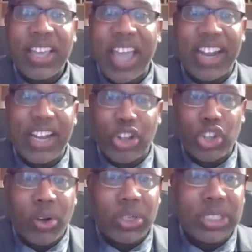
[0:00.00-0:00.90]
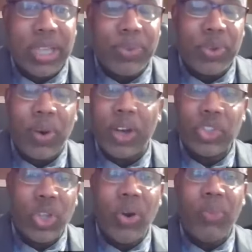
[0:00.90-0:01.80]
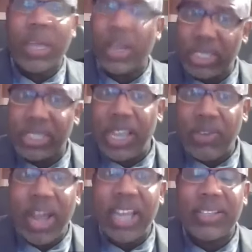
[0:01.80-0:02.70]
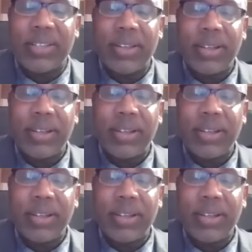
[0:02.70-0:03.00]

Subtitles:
Can the authorities tell them to do otherwise? No, because it's their right